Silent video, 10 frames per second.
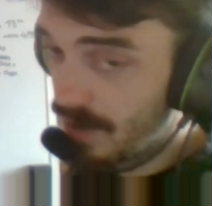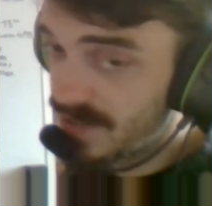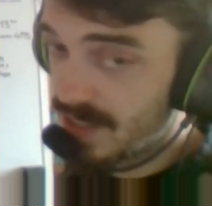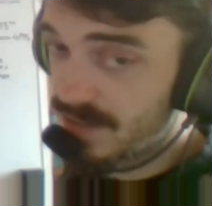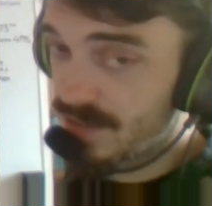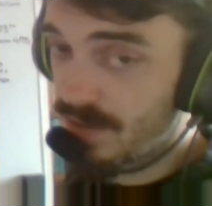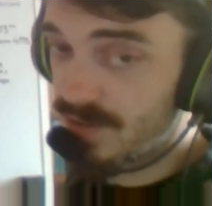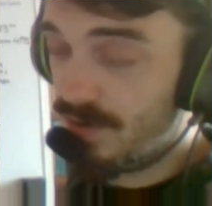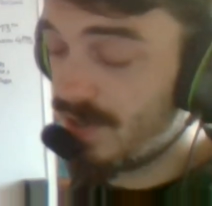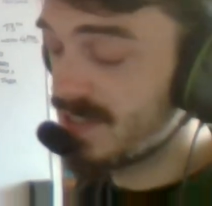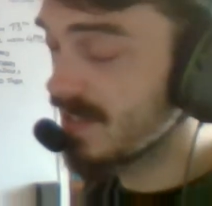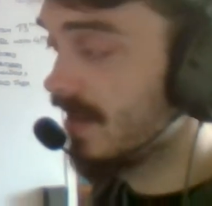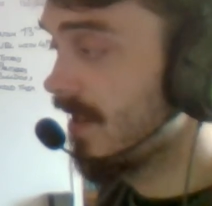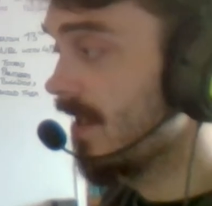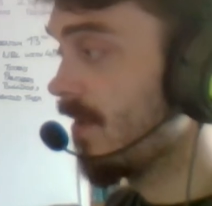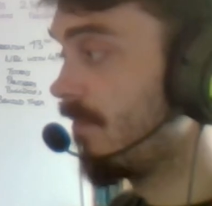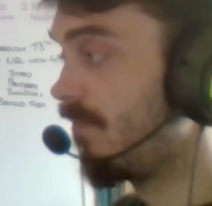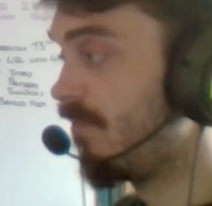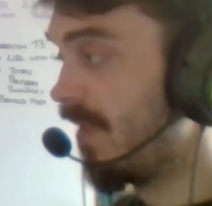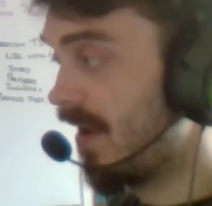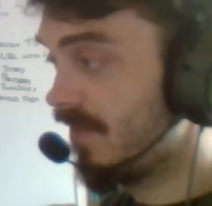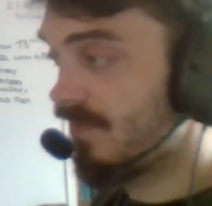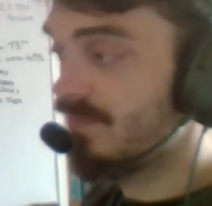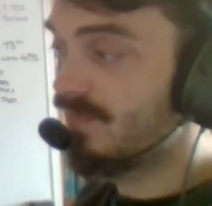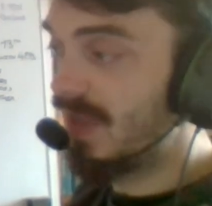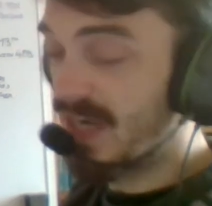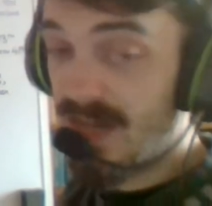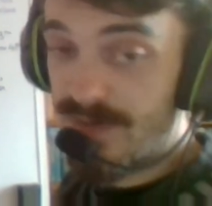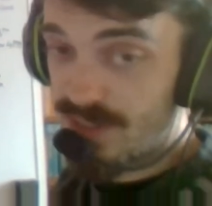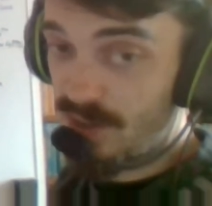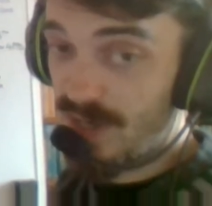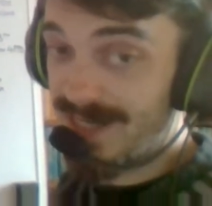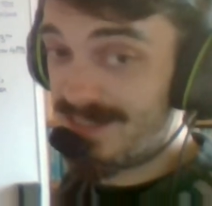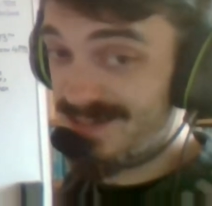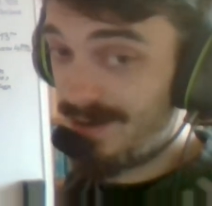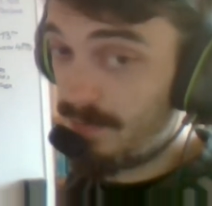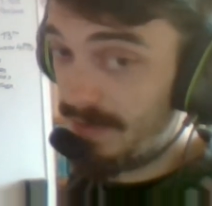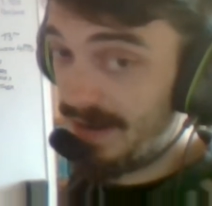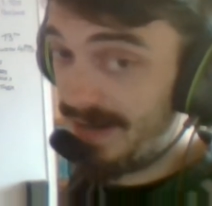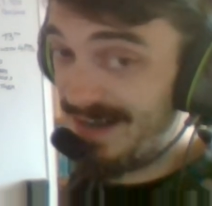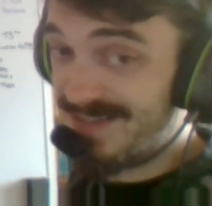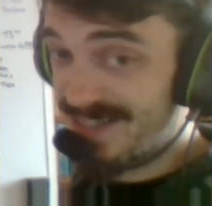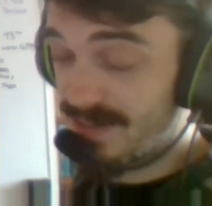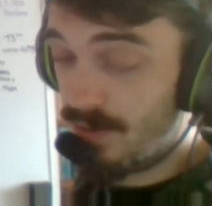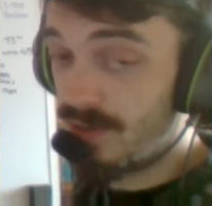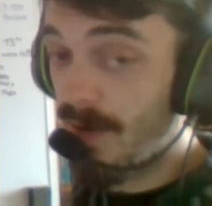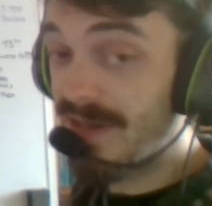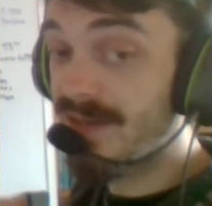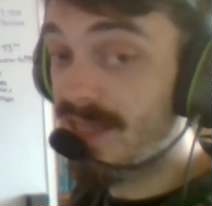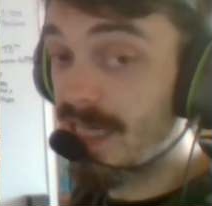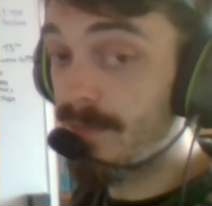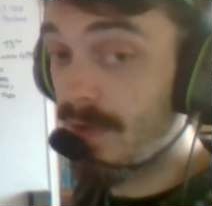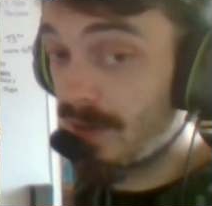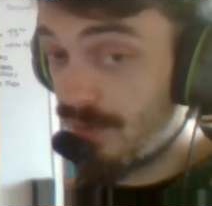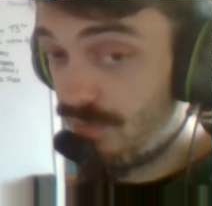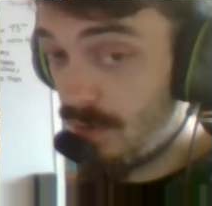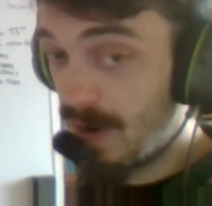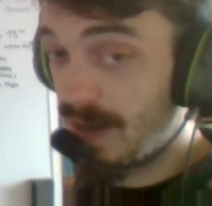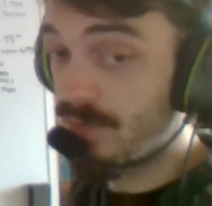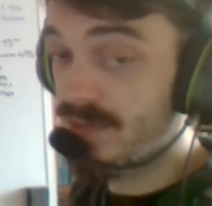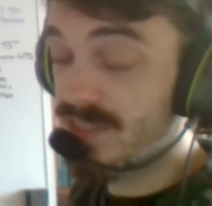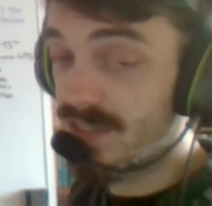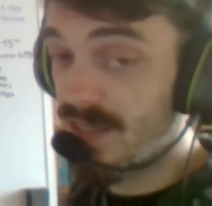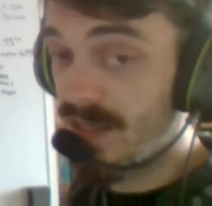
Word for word: Oates gets two tries, but they leave it too late to start playing. And this is an ongoing theme throughout